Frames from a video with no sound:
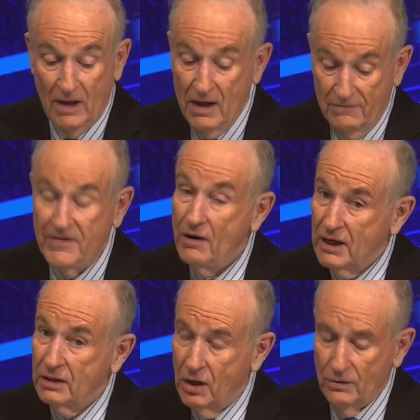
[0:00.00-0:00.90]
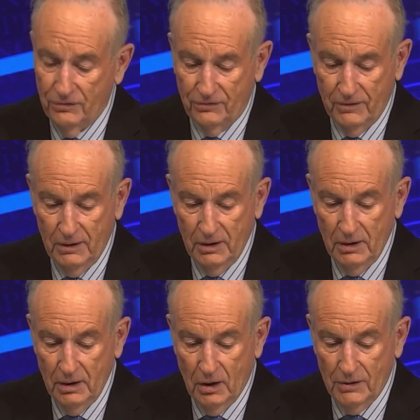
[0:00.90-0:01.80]
Very close,
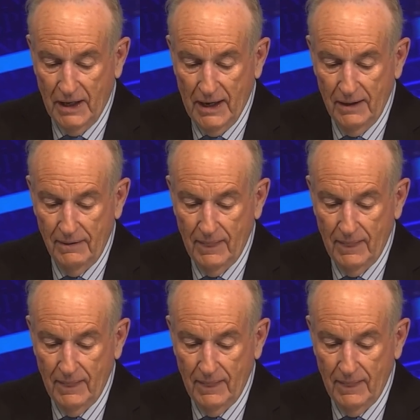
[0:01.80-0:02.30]
okay?